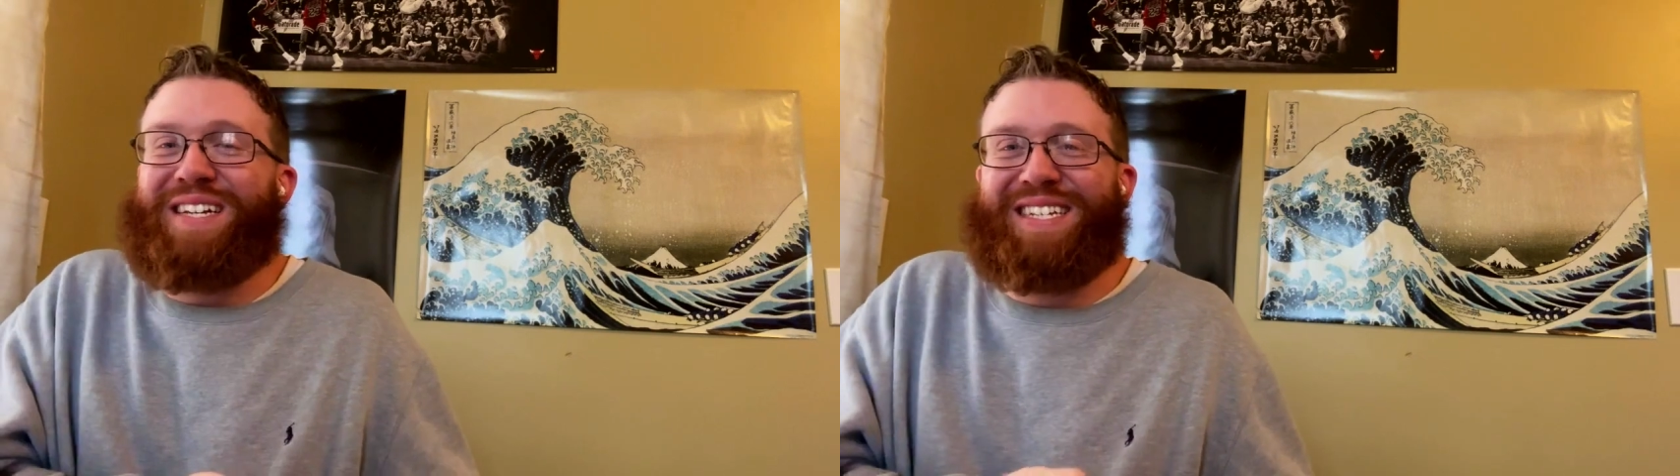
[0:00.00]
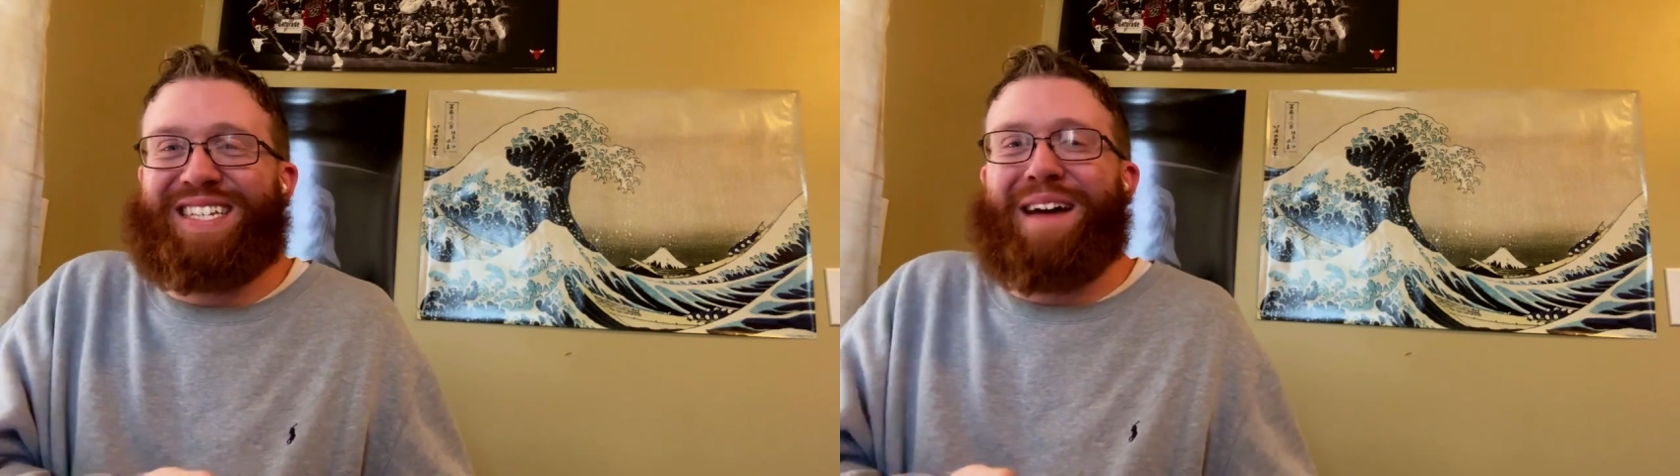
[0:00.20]

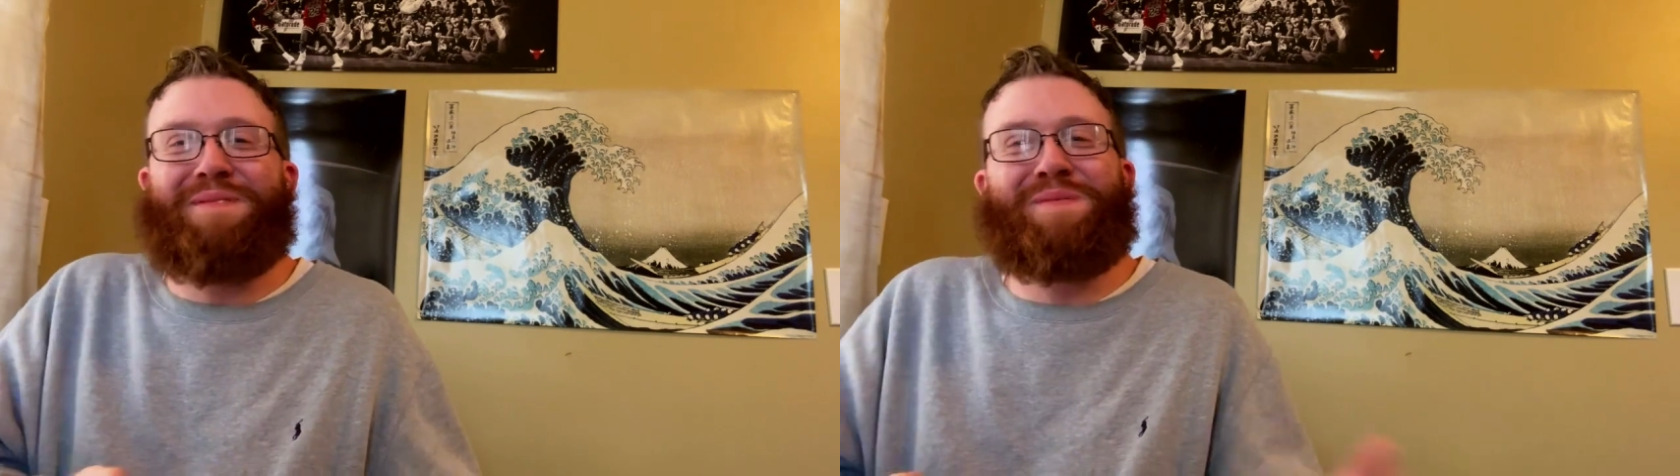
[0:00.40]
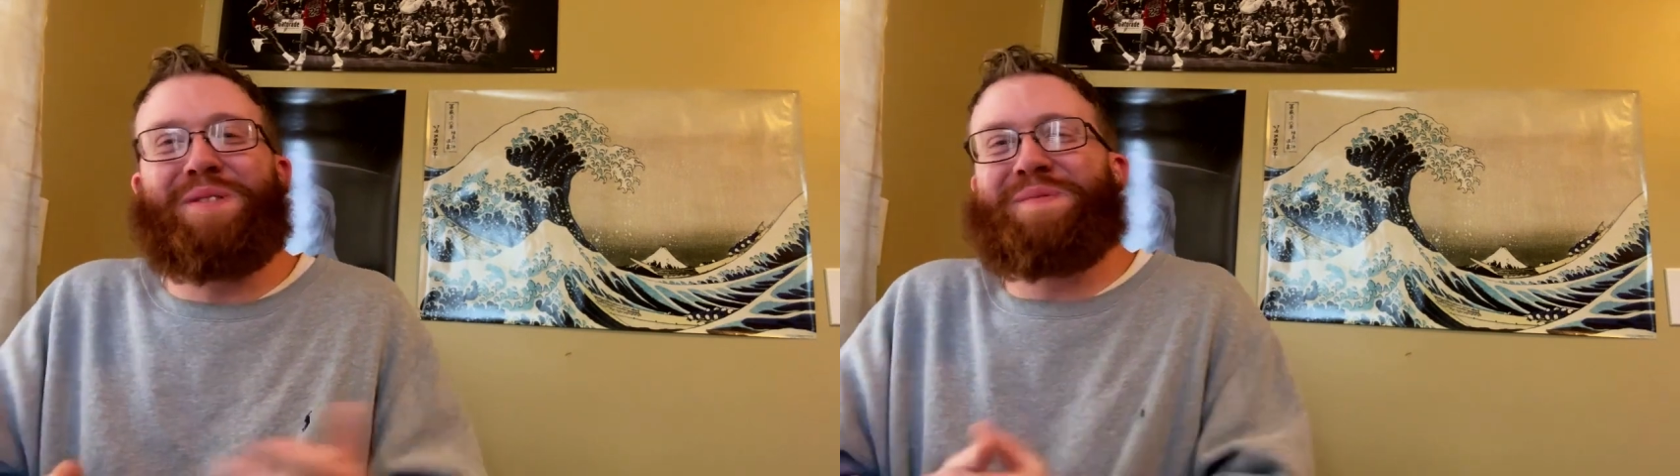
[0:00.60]

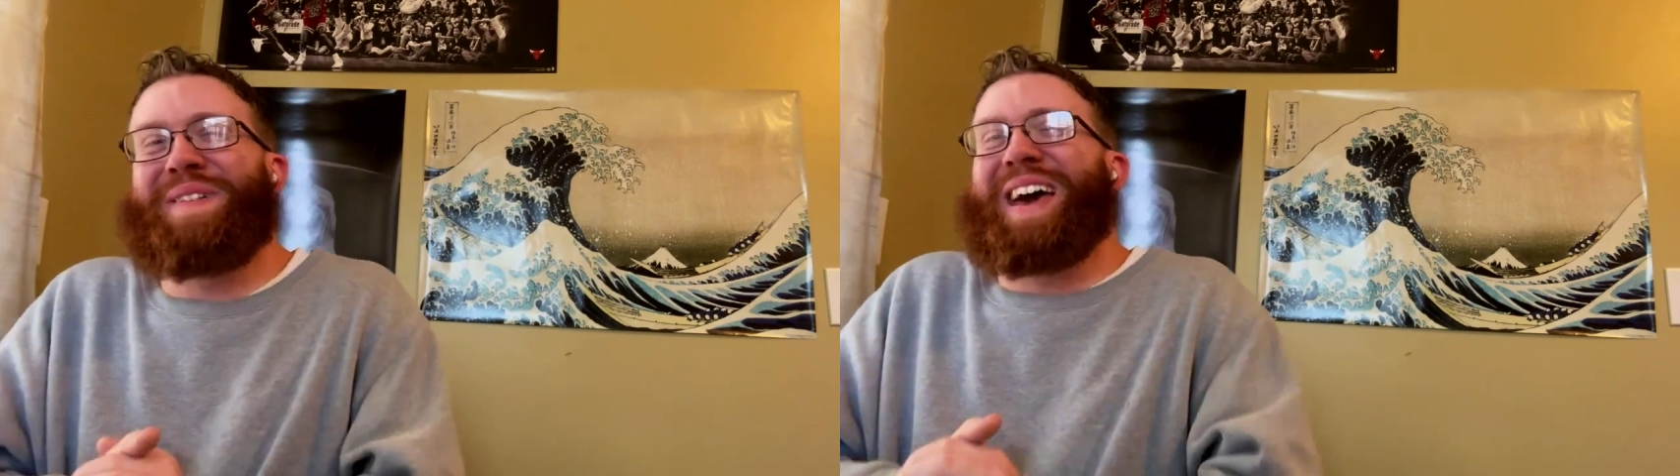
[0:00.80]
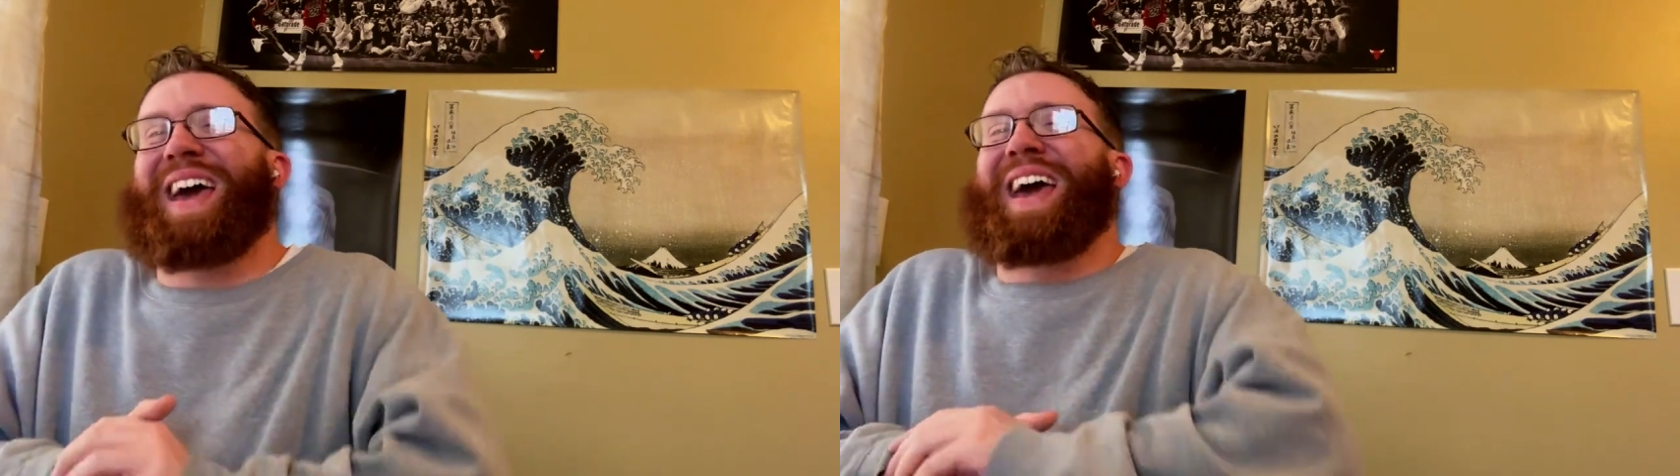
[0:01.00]
acceptable
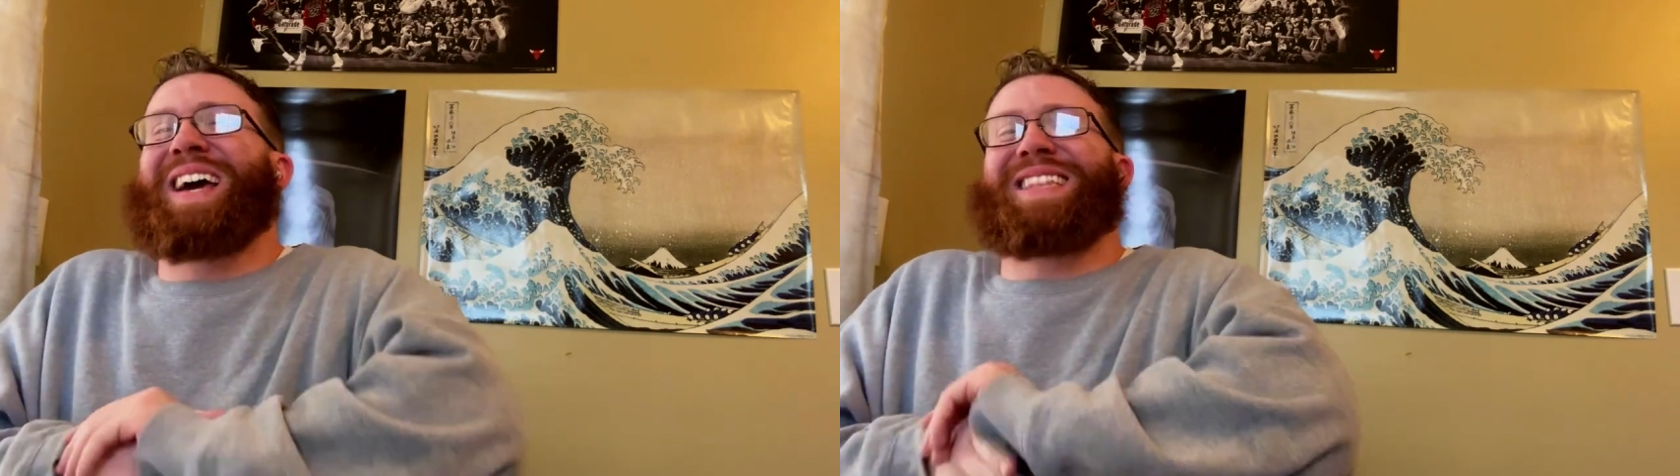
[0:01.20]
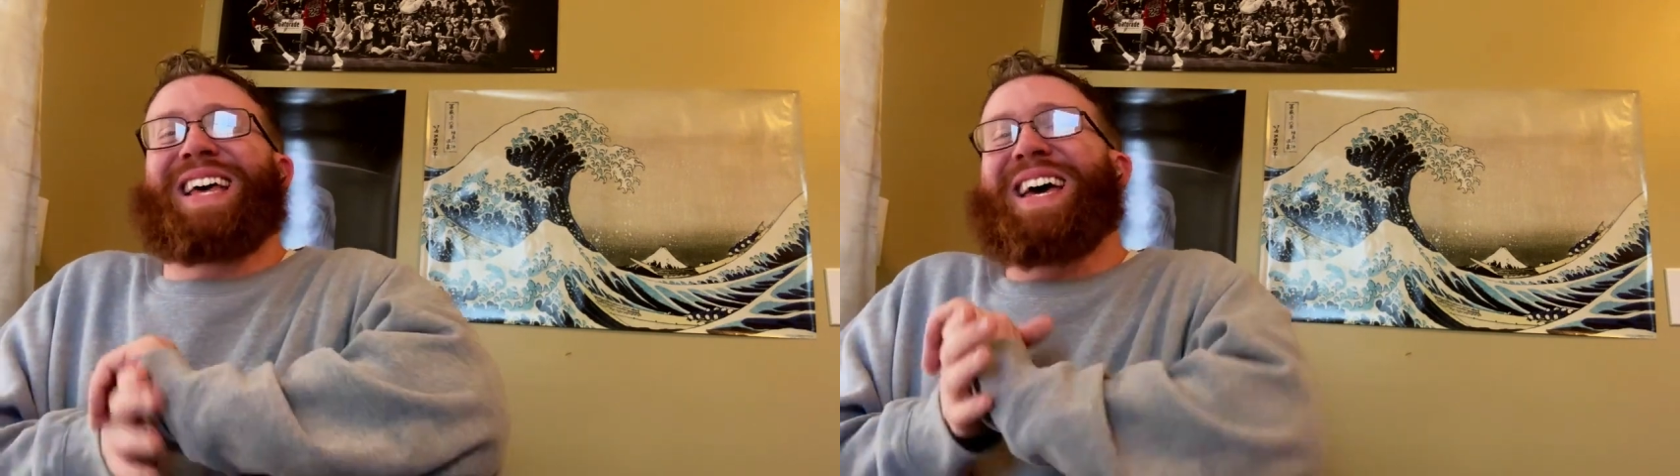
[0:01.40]

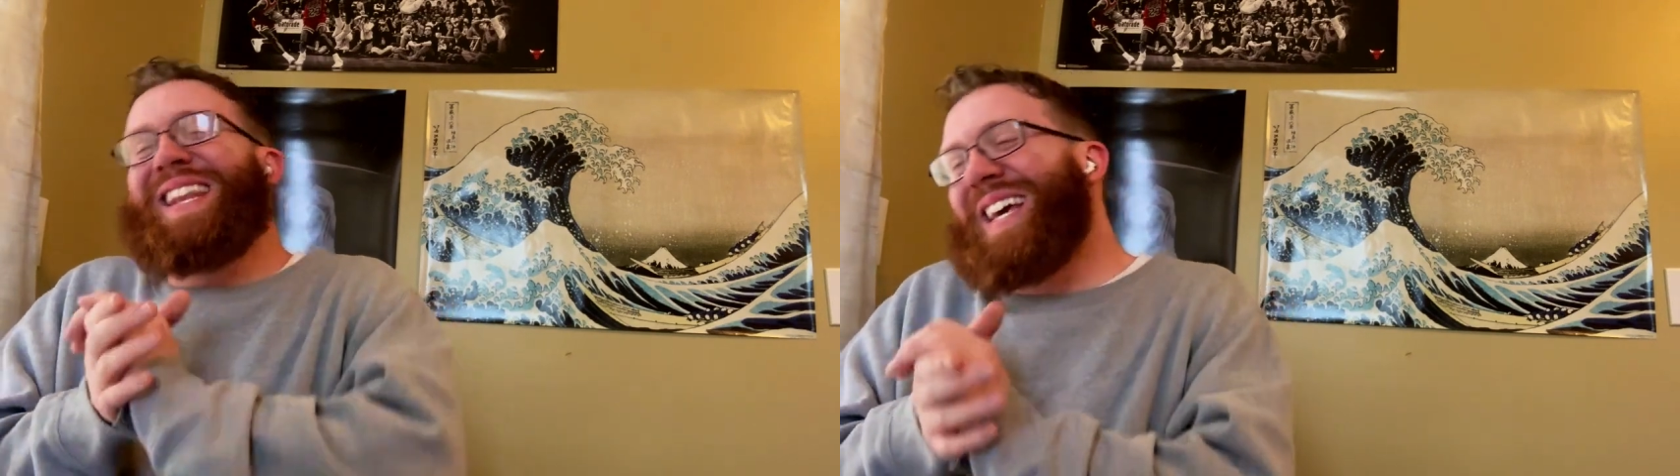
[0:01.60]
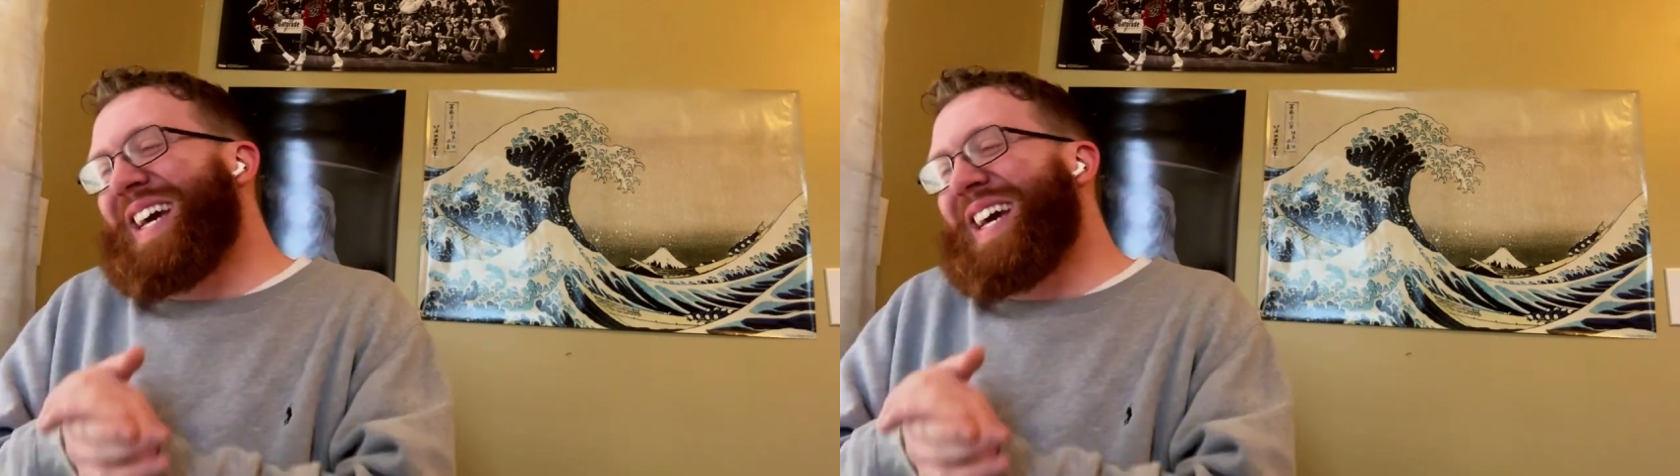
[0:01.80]
back then.